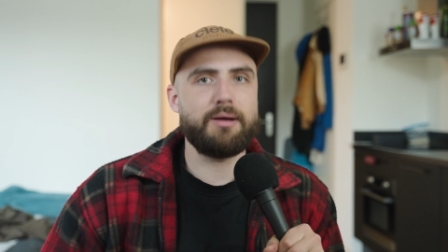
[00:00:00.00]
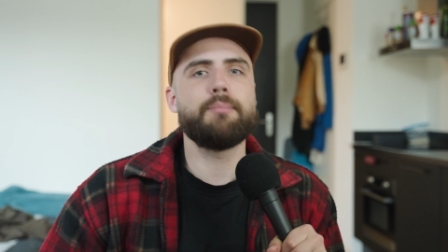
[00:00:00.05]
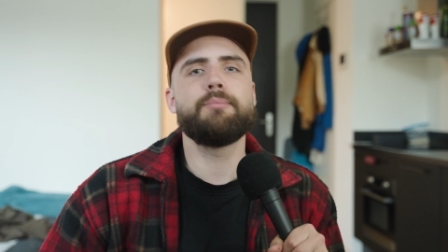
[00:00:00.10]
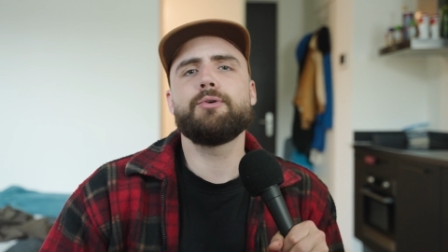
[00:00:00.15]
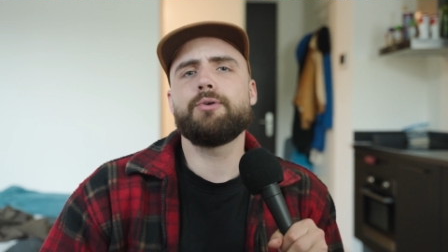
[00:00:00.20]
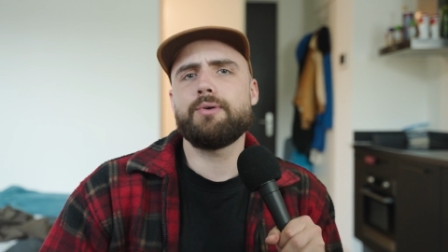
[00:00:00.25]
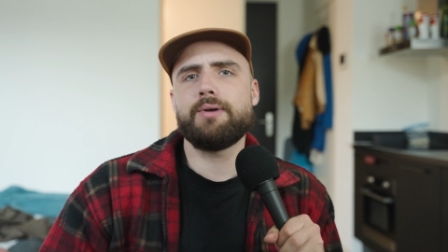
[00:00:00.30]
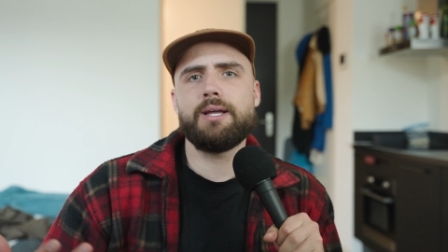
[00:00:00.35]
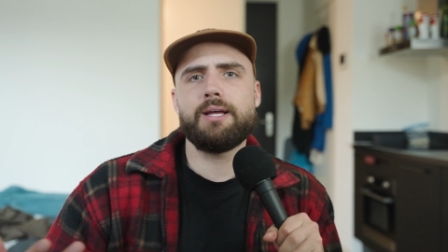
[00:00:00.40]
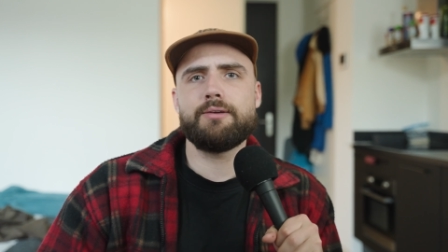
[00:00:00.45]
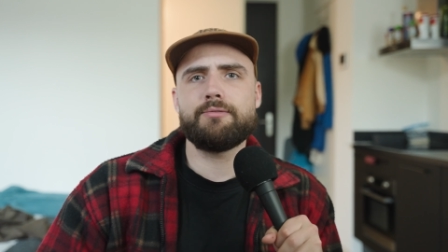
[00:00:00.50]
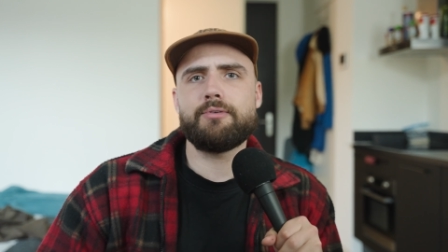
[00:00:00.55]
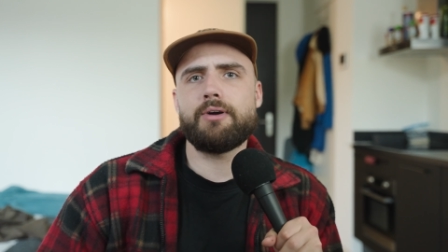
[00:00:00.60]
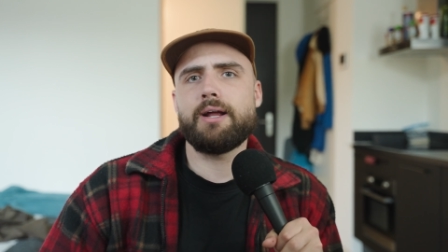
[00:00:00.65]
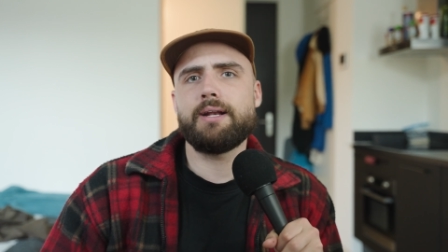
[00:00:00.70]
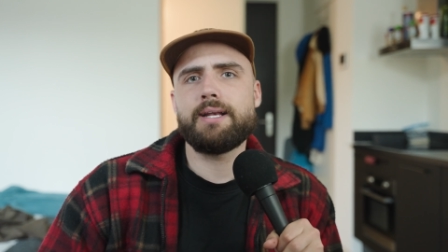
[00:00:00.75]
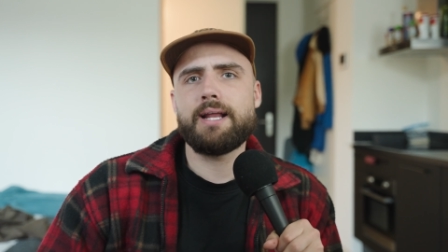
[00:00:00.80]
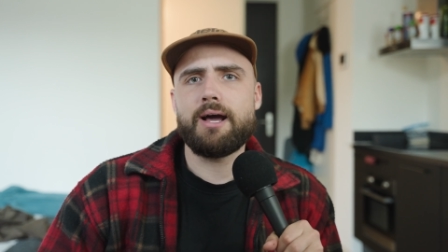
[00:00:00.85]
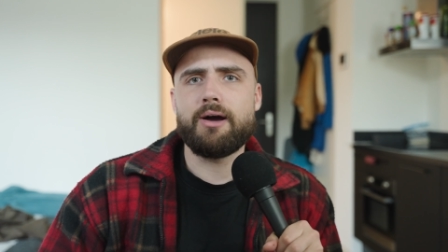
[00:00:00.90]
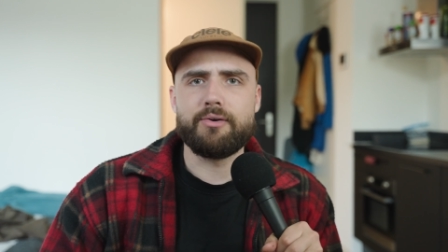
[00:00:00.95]
I'm doing it
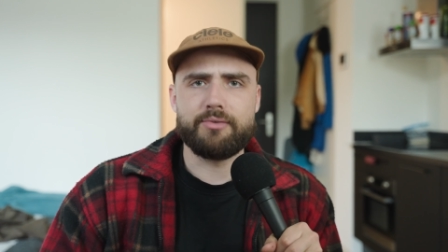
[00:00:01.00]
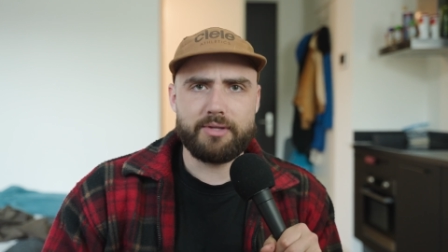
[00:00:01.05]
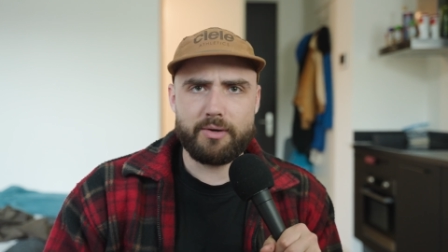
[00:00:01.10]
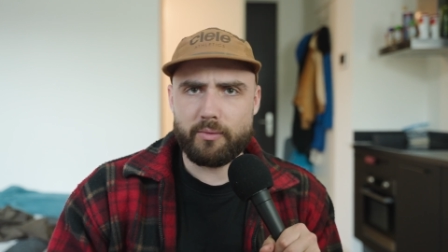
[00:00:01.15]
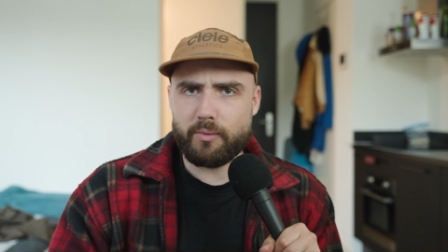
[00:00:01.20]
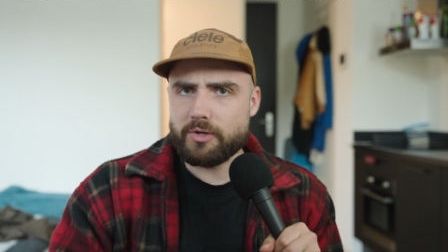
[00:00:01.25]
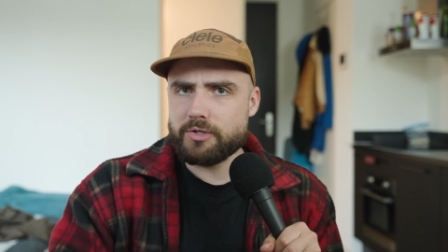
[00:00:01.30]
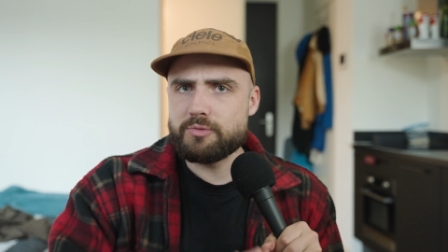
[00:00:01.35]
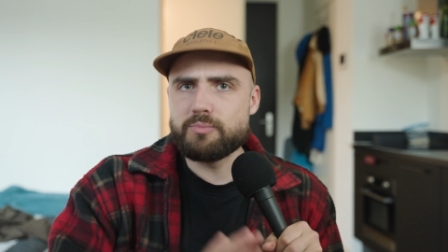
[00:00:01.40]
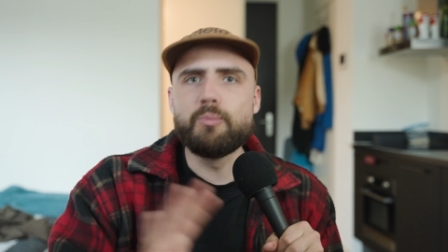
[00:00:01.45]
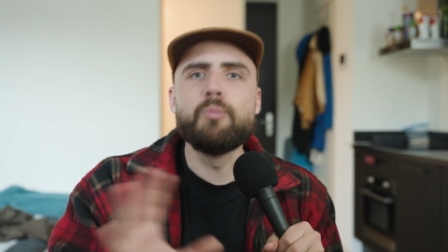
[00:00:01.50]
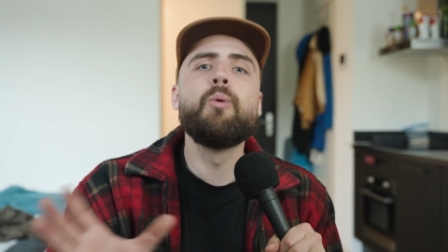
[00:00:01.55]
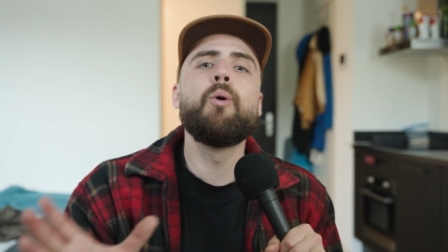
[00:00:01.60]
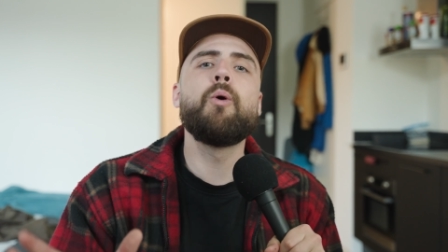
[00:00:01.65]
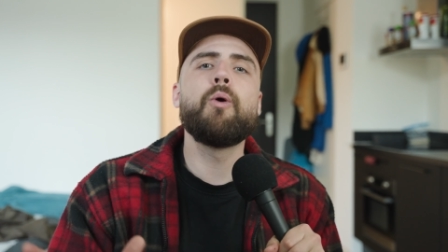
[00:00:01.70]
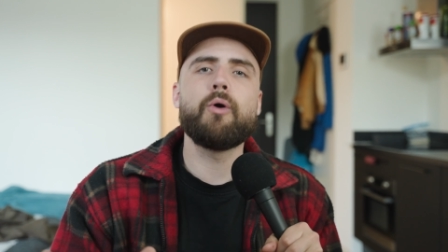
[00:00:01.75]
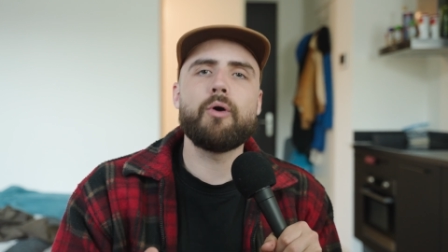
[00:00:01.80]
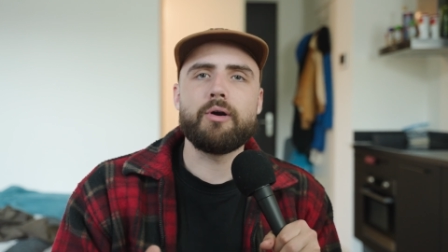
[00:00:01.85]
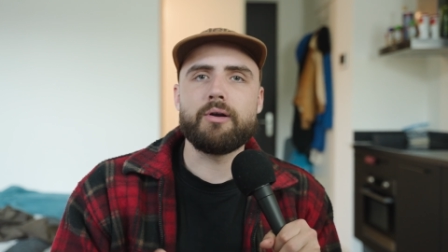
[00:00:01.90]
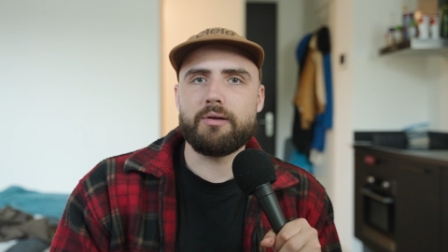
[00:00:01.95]
right now. There was
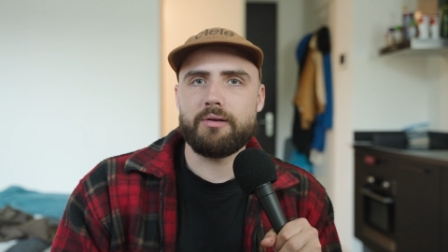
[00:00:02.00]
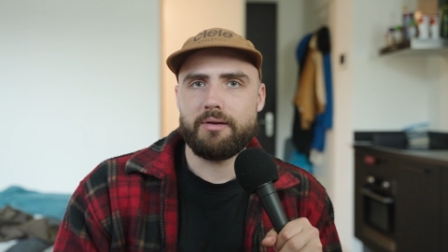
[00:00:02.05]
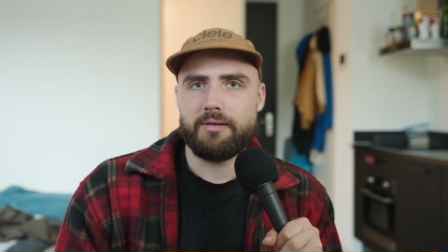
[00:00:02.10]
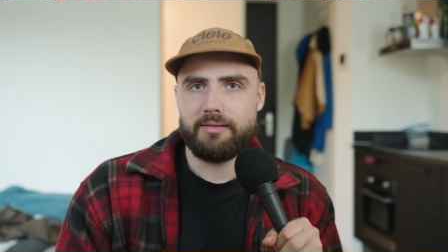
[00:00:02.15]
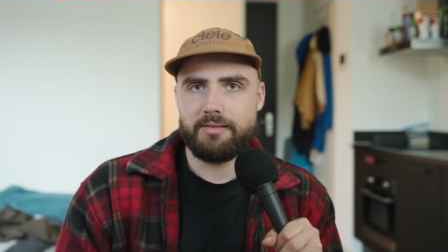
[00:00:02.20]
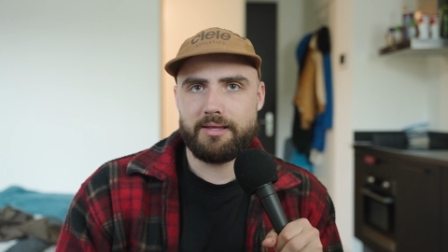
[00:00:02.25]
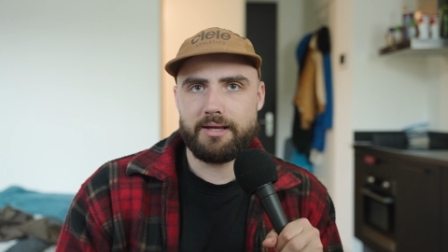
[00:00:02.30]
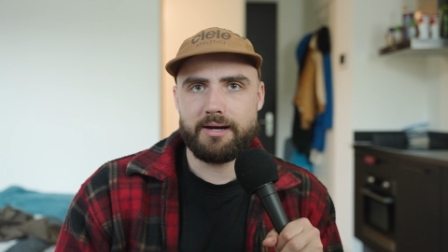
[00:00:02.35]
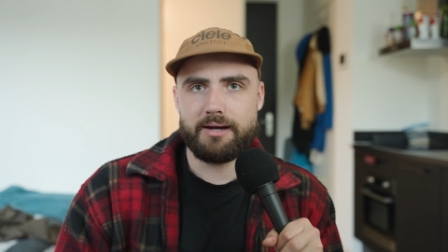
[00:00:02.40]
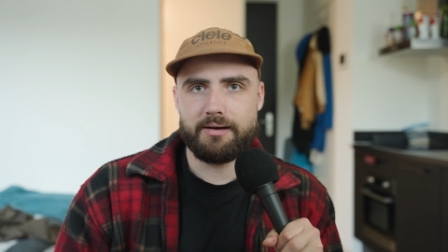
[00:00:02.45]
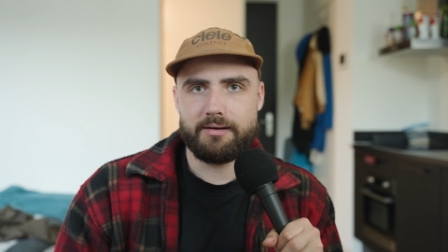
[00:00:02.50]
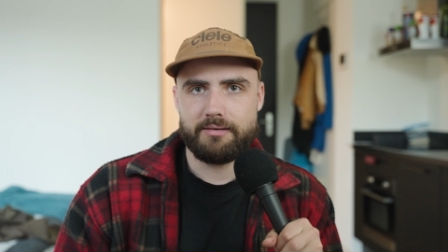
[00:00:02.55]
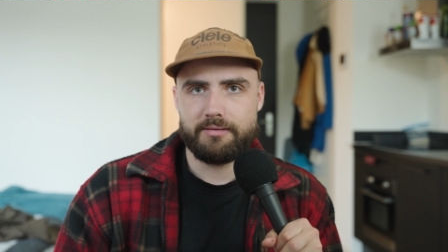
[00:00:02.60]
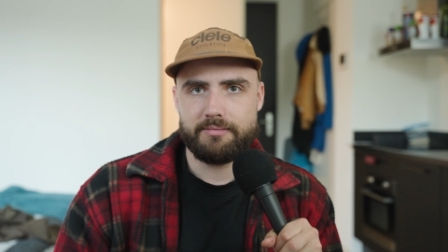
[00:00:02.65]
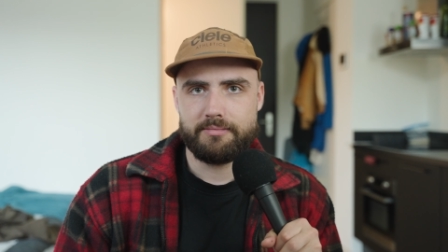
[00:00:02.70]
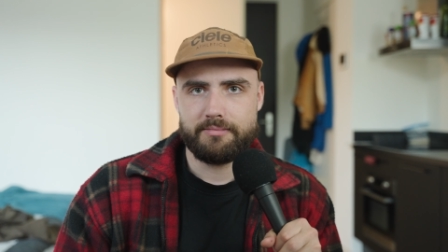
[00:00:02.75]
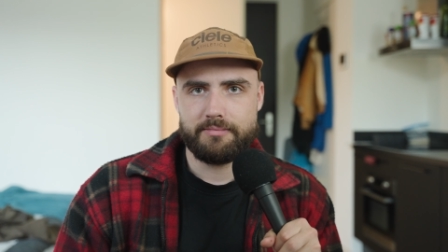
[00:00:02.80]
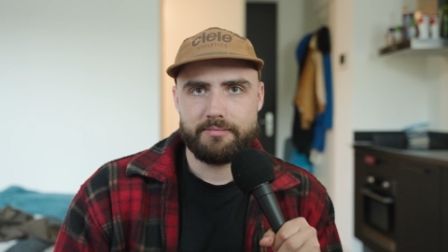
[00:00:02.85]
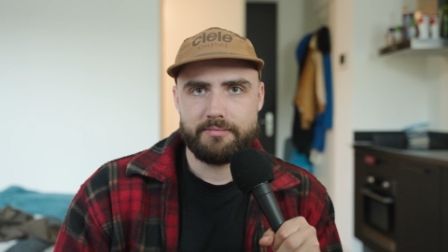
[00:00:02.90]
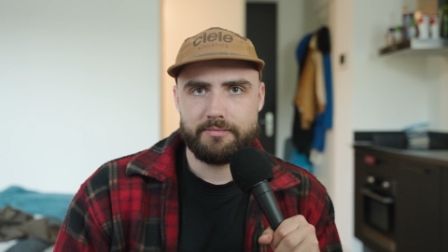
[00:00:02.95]
more there,
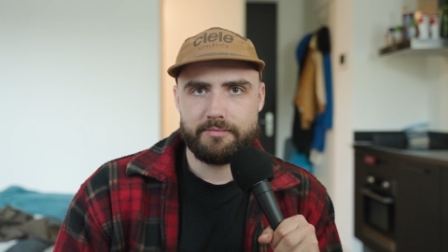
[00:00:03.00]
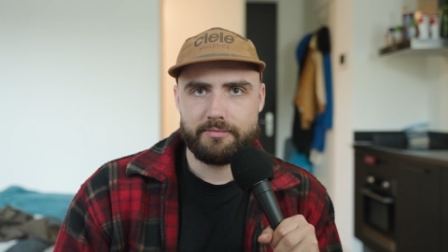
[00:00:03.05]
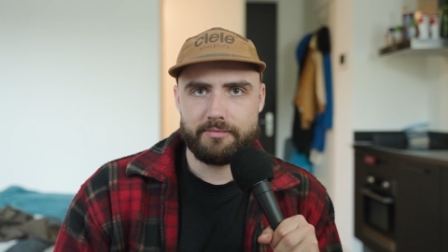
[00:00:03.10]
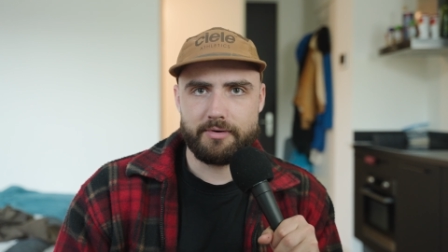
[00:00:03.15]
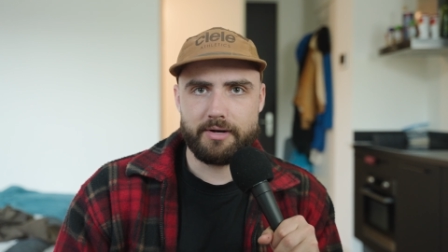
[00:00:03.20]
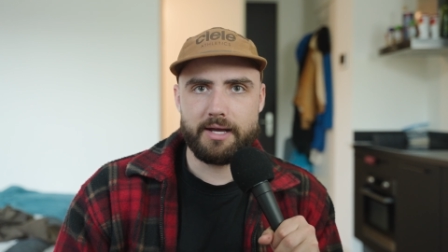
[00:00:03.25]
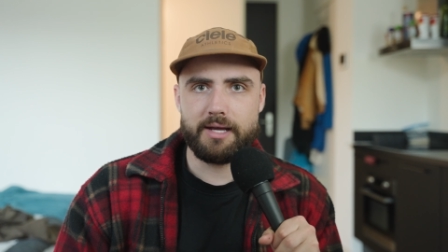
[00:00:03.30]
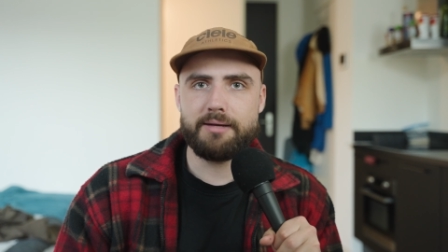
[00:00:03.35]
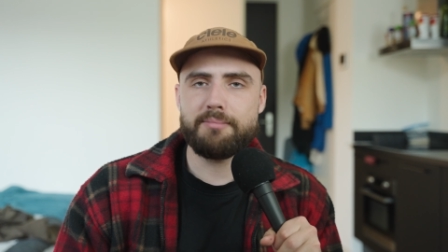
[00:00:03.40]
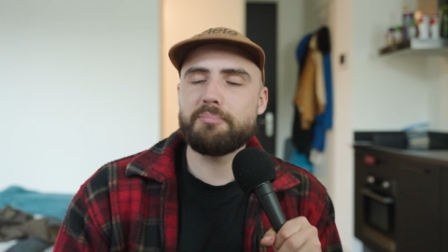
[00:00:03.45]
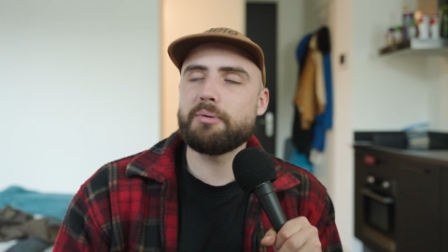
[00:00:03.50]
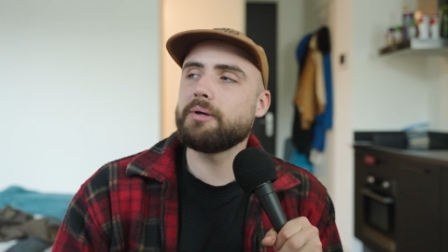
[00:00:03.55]
right?